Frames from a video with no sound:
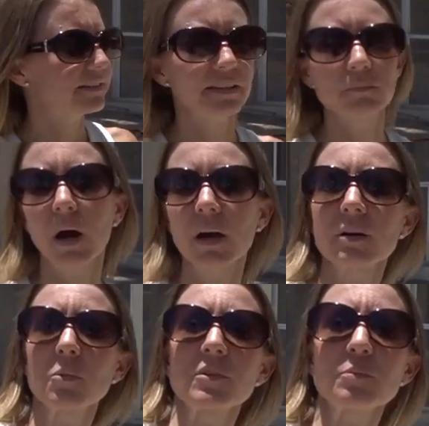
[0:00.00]
Dean
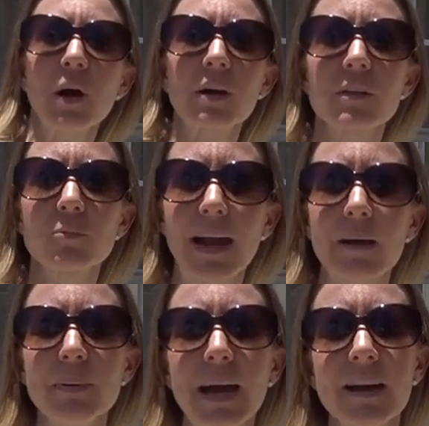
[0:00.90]
Martin was part of the Rat
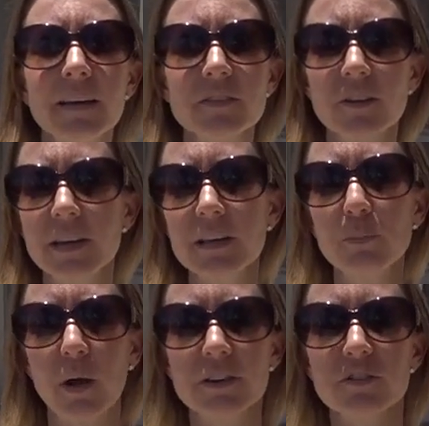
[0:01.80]
Pack, and so he'd
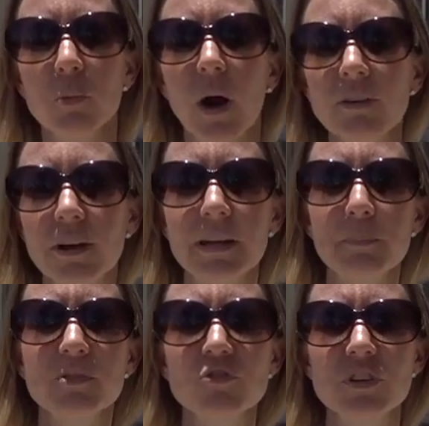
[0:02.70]
probably just walk right up
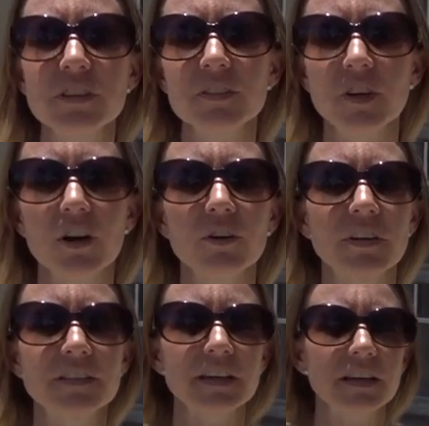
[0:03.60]
the street to go
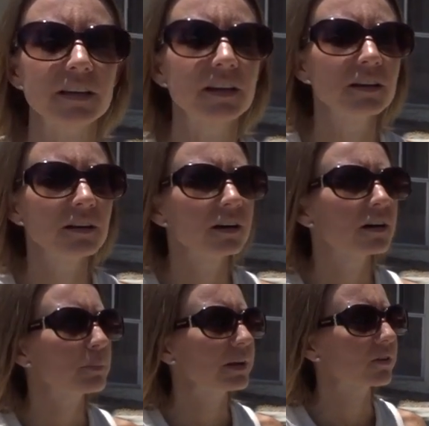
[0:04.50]
visit
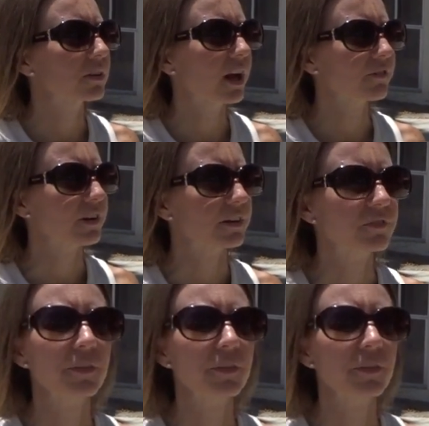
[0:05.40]
Peter Lawford.